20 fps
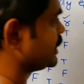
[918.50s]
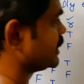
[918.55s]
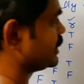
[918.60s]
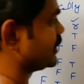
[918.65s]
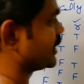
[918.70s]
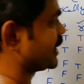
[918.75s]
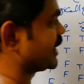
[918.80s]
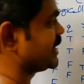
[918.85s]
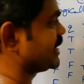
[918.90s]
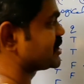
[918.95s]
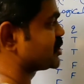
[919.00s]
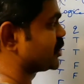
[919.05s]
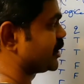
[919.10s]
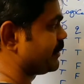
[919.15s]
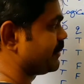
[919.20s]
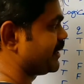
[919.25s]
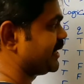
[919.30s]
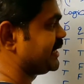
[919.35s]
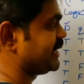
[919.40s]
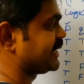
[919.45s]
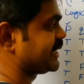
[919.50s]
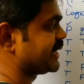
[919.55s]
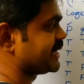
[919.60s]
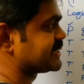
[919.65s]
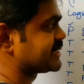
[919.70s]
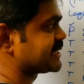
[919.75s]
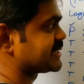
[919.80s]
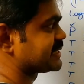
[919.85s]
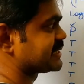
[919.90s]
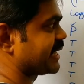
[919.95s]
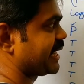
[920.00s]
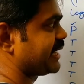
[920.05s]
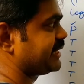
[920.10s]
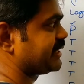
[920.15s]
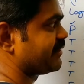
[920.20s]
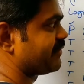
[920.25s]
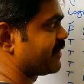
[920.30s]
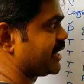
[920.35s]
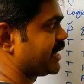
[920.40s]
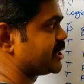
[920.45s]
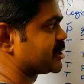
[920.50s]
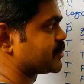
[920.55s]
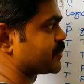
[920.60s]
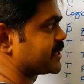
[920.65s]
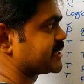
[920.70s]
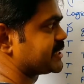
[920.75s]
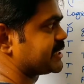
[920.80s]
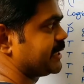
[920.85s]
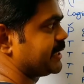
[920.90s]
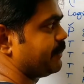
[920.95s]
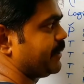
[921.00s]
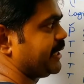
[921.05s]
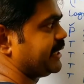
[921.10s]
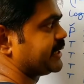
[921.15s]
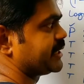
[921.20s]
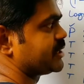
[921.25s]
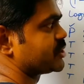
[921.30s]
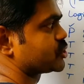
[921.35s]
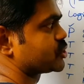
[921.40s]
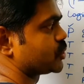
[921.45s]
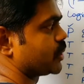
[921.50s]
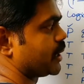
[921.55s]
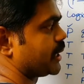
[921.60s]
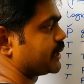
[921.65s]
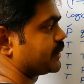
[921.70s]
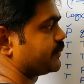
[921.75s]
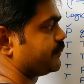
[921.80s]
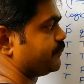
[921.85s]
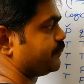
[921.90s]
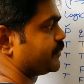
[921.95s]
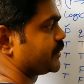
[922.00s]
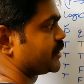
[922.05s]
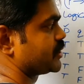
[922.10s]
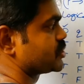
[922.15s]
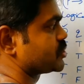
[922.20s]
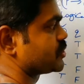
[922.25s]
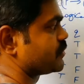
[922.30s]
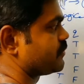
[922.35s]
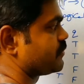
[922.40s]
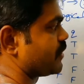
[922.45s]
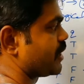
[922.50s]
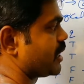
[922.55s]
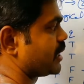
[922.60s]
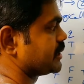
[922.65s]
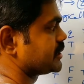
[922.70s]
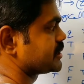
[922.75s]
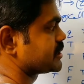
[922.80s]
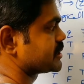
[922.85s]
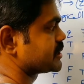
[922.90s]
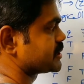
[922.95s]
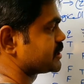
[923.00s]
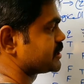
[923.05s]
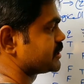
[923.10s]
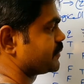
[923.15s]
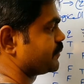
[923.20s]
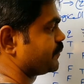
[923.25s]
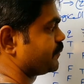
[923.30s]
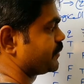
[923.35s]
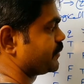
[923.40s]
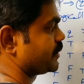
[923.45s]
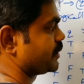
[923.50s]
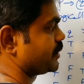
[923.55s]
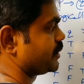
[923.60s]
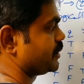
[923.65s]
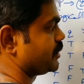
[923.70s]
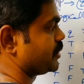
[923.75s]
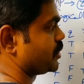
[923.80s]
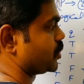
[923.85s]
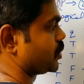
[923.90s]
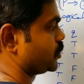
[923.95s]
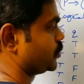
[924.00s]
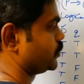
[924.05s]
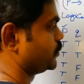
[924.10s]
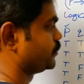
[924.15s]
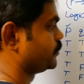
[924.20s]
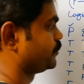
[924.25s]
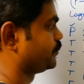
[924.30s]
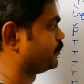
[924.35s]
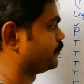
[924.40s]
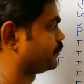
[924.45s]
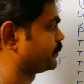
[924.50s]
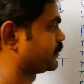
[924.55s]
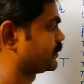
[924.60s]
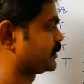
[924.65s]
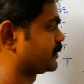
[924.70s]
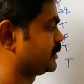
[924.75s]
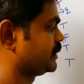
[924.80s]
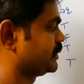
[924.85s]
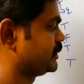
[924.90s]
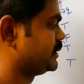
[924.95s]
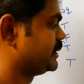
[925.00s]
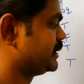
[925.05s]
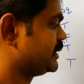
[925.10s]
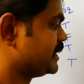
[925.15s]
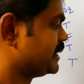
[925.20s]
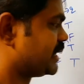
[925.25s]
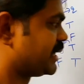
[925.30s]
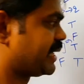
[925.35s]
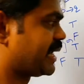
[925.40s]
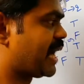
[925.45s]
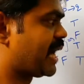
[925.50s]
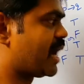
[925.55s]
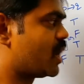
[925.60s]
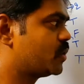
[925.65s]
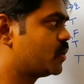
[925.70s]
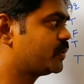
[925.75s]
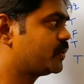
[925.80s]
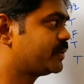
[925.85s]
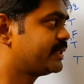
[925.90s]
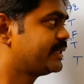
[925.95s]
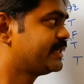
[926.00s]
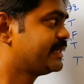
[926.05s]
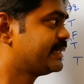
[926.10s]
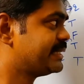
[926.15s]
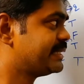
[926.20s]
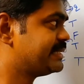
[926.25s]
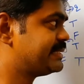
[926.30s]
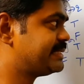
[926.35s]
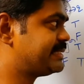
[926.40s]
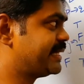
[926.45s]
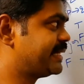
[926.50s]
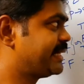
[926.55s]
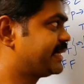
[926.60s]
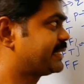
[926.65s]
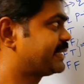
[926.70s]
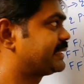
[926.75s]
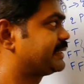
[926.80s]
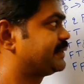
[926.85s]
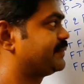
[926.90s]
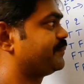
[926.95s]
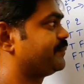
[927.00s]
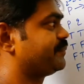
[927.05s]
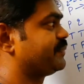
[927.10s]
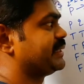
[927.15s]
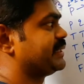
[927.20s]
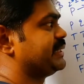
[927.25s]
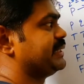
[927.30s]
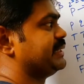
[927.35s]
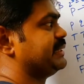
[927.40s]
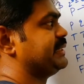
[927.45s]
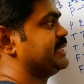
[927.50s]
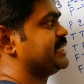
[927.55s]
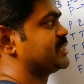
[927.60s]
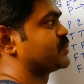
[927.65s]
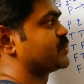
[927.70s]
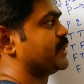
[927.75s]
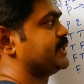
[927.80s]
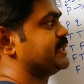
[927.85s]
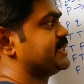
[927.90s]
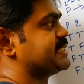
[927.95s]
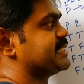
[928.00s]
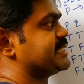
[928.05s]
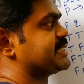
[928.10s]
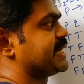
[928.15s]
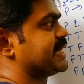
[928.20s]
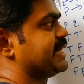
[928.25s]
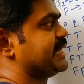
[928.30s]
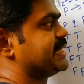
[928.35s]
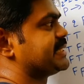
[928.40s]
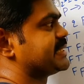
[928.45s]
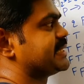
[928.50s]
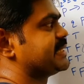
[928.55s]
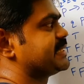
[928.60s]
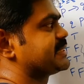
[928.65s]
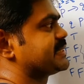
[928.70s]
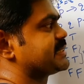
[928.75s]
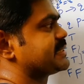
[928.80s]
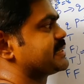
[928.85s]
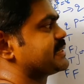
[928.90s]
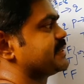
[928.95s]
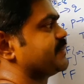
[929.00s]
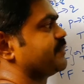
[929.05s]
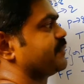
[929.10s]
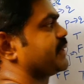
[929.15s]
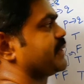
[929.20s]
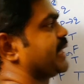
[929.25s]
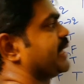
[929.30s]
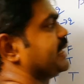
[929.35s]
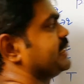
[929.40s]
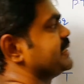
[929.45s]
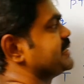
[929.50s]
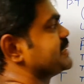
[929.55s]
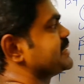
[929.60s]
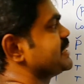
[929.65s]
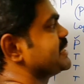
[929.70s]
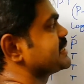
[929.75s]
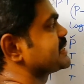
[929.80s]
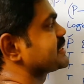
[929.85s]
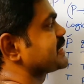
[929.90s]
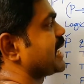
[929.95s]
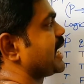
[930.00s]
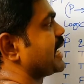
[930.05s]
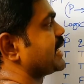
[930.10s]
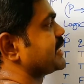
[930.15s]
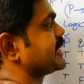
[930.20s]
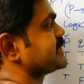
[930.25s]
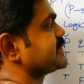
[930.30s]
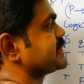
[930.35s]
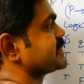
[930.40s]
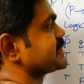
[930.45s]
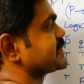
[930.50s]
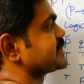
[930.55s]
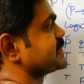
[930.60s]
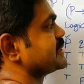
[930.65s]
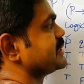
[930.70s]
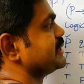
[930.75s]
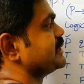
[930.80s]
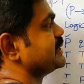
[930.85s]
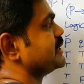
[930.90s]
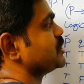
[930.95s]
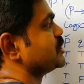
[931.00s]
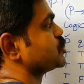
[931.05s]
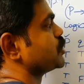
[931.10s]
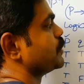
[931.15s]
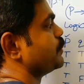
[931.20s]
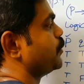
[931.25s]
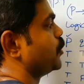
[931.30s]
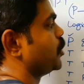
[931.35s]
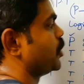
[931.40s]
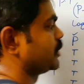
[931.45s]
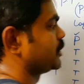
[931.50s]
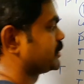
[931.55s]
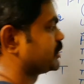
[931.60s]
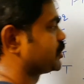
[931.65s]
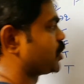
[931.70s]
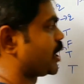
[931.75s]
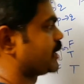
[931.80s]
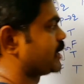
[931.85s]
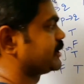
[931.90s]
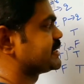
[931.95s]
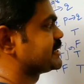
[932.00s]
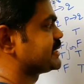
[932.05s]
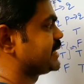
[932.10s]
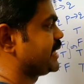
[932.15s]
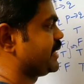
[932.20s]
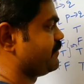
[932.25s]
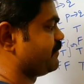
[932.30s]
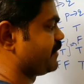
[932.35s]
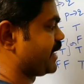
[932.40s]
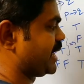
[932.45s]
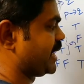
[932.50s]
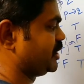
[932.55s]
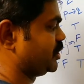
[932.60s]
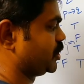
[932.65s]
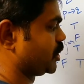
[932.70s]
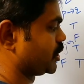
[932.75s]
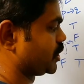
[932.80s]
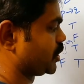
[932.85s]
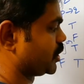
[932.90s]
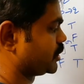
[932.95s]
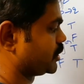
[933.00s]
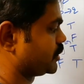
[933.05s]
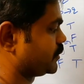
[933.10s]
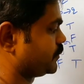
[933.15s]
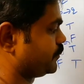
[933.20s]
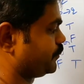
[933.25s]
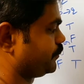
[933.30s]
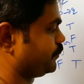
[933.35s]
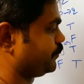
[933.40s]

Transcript: Okay. So remaining cases, write the values present in P tends to R. So false, true. Now check this one. This is LHS and this is RHS. So both got the same value or not.